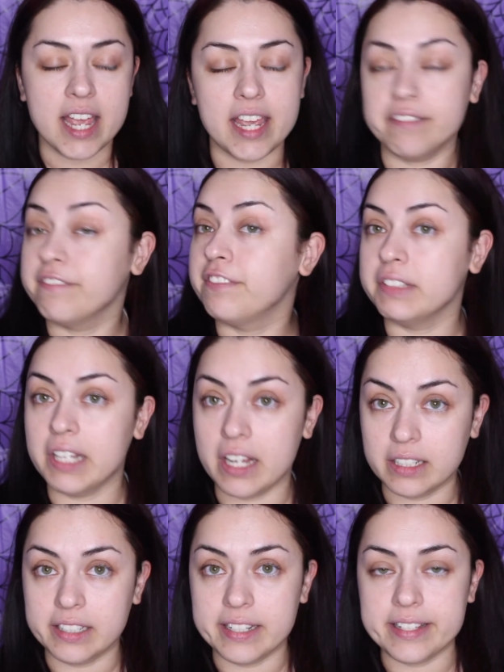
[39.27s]
and
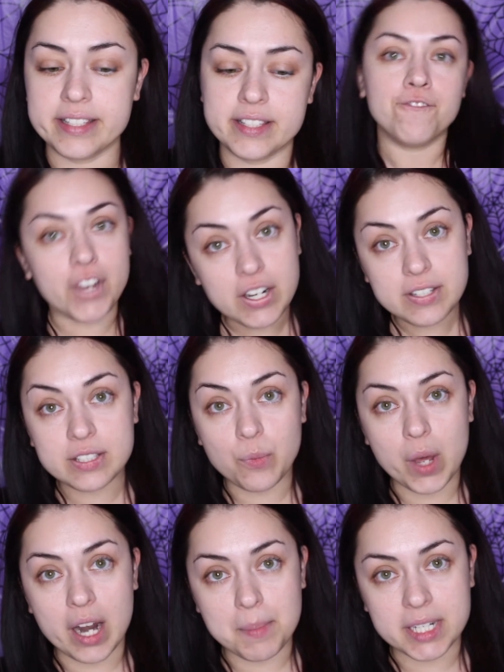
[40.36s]
flawless. First,
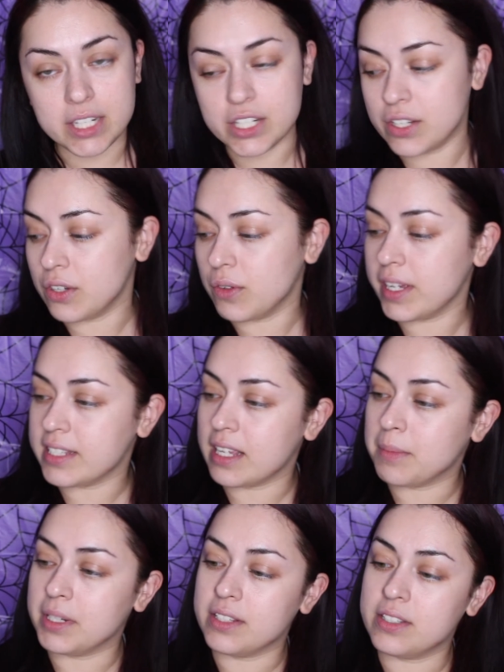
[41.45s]
what I'm gonna do is
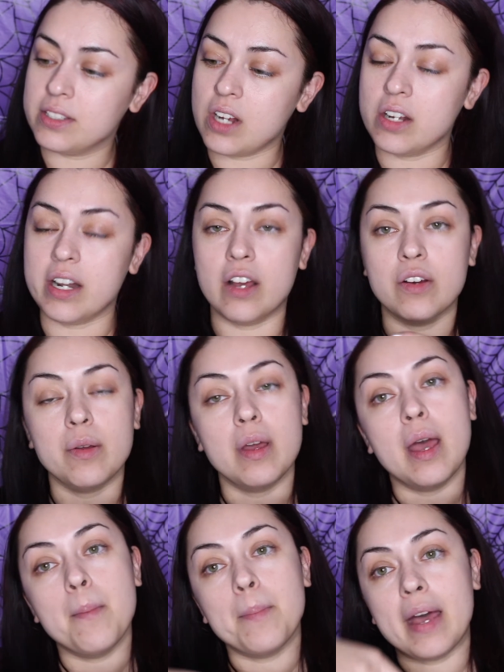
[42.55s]
I'm gonna start out
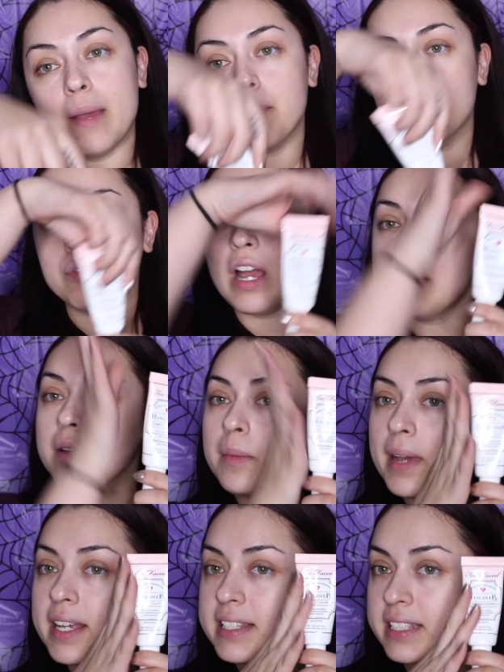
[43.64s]
by priming
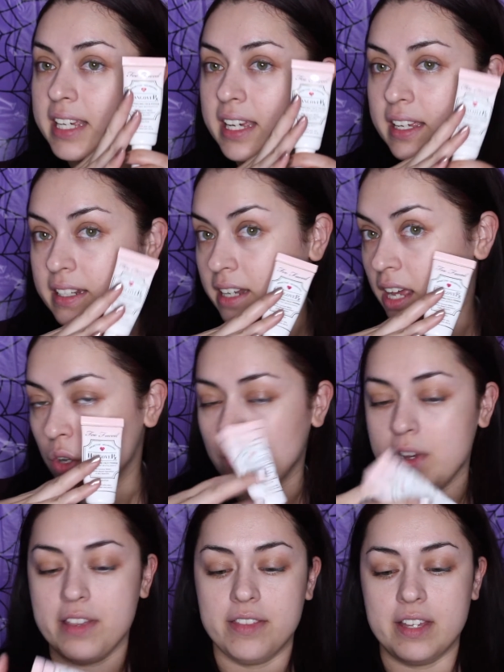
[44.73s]
my skin
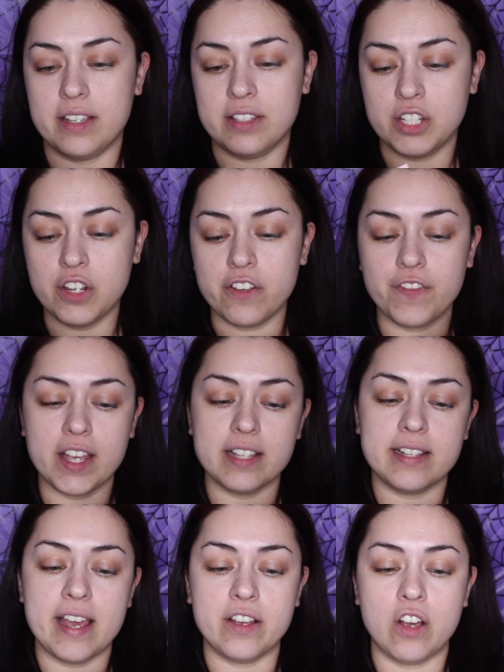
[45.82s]
with this Too
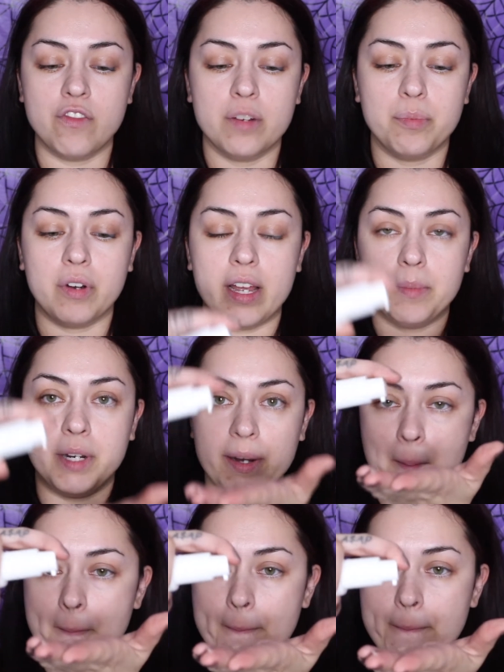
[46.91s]
Faced Hangover Primer.